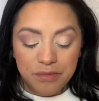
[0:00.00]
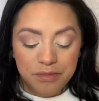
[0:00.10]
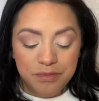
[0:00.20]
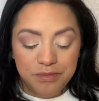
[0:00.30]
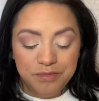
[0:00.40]

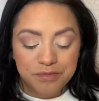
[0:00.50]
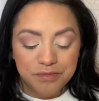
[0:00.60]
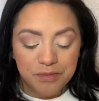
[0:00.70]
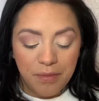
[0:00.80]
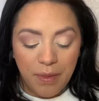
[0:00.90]
But
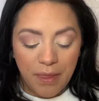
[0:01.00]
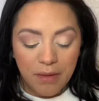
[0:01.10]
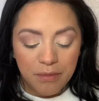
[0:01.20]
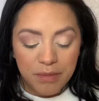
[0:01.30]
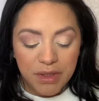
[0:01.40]

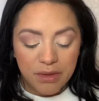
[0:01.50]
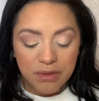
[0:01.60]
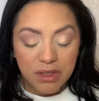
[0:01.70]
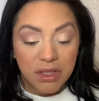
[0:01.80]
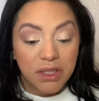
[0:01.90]
I
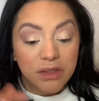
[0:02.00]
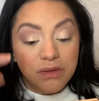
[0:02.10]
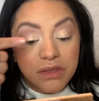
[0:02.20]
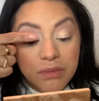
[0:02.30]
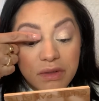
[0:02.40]
really like
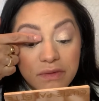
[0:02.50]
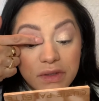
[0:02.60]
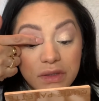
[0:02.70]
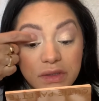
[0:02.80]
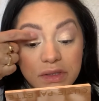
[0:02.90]
using my
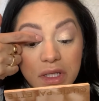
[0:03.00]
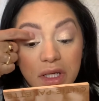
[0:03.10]
fingers.